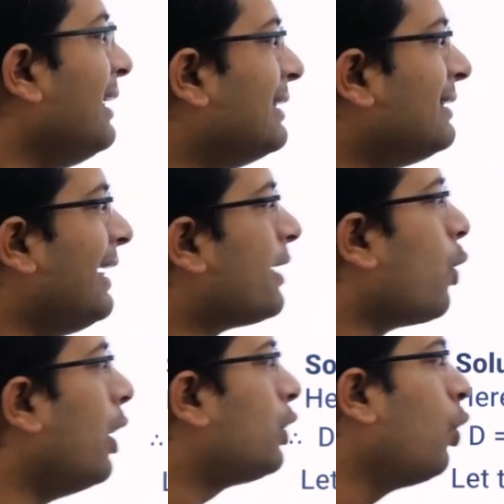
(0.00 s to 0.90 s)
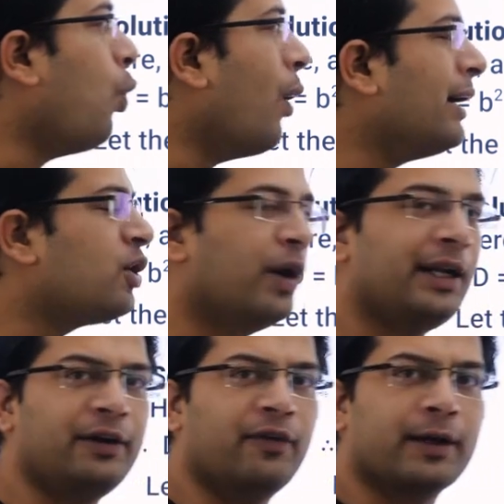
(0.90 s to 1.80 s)
is equal to
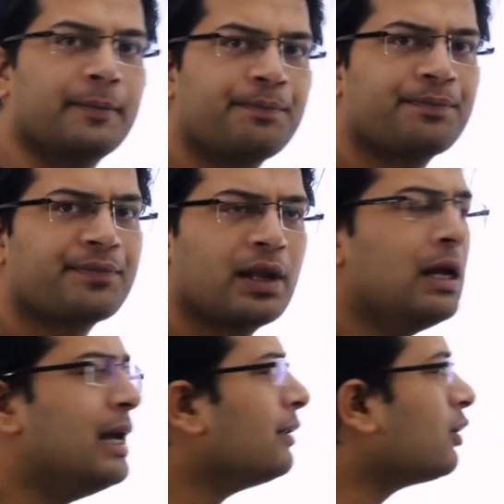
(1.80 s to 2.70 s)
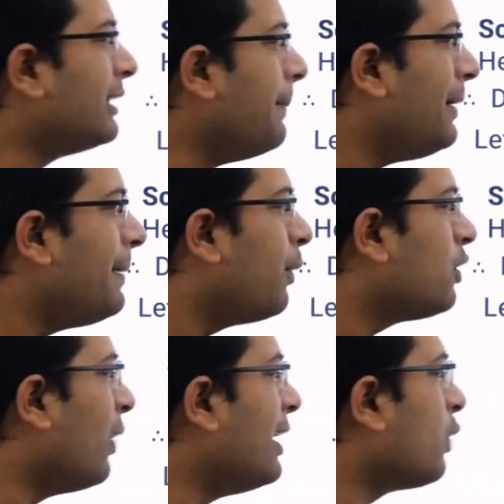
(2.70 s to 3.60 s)
121. So simply put
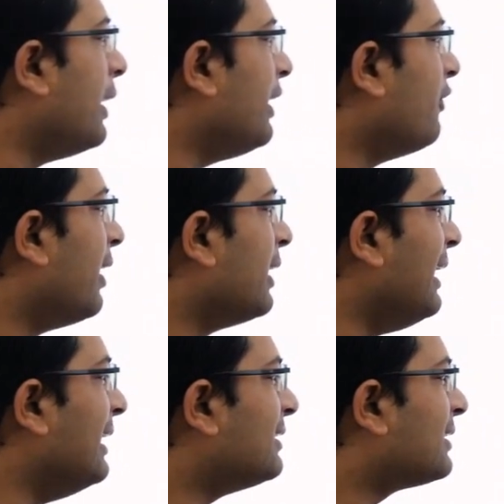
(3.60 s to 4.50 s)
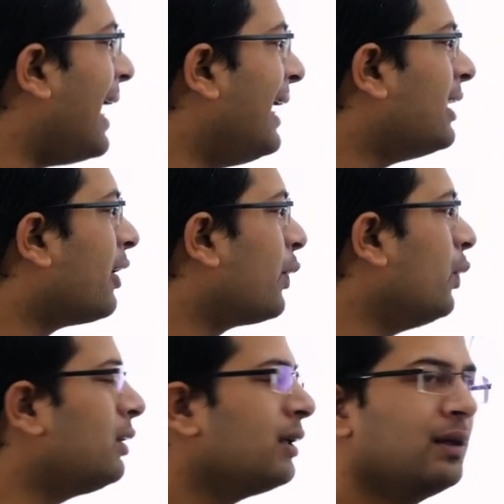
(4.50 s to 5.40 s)
121 inside the
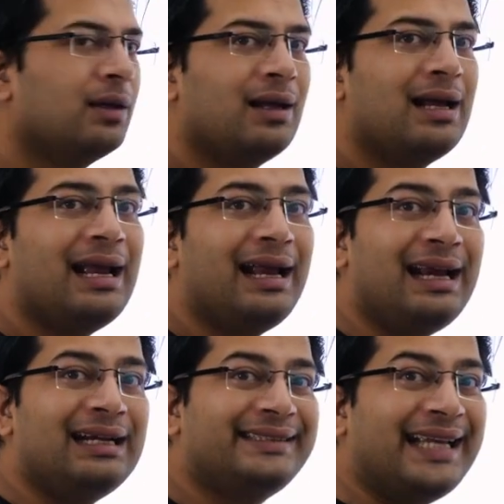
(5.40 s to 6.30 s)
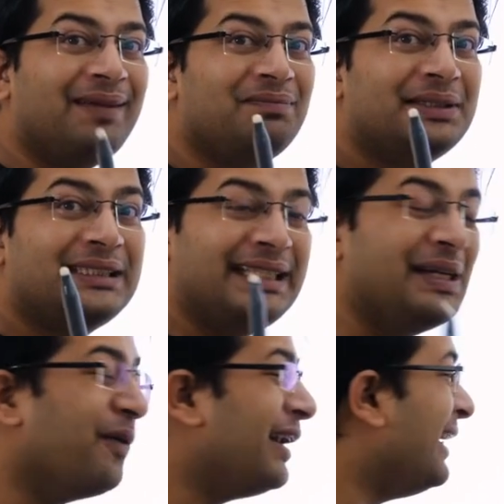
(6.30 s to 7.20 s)
root, and can
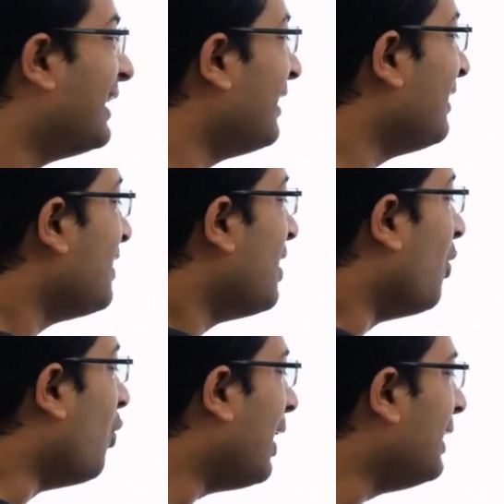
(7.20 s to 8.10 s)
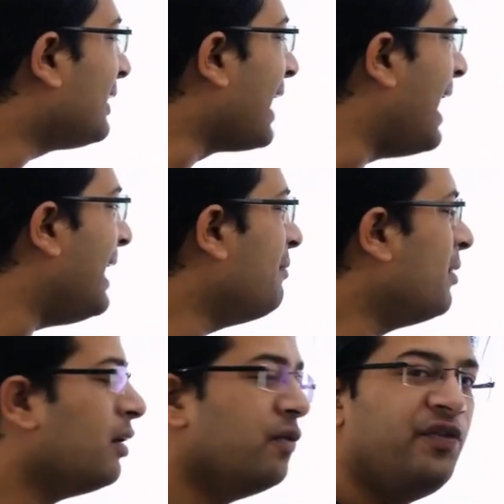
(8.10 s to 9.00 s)
see over here, one time
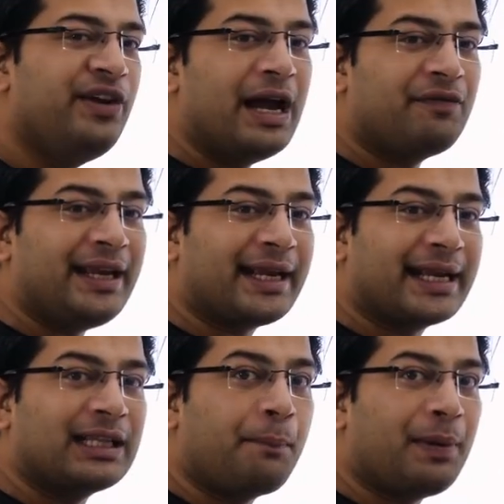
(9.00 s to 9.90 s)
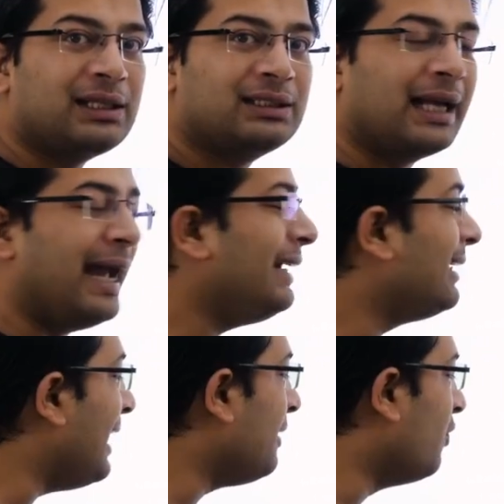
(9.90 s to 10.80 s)
we have taken the plus
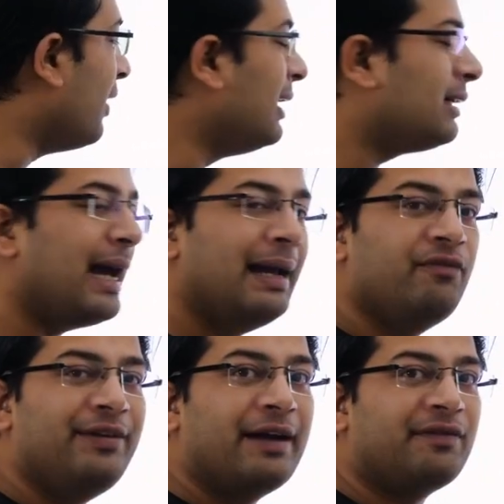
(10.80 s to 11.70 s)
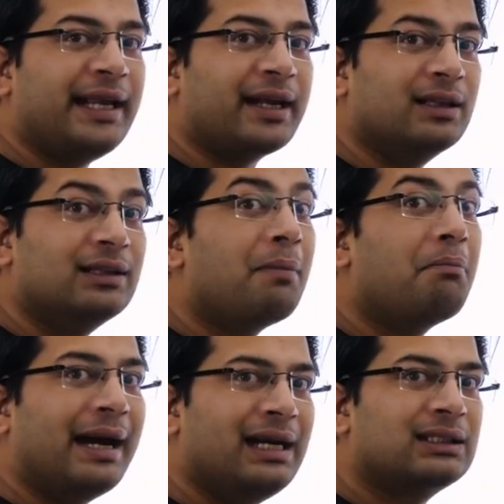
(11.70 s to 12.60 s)
sign and one time we have taken the
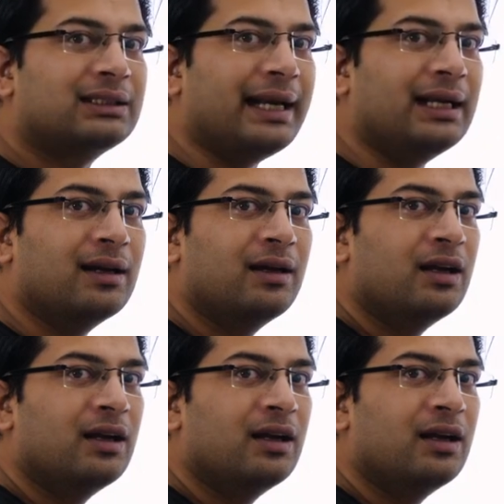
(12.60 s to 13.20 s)
minus sign.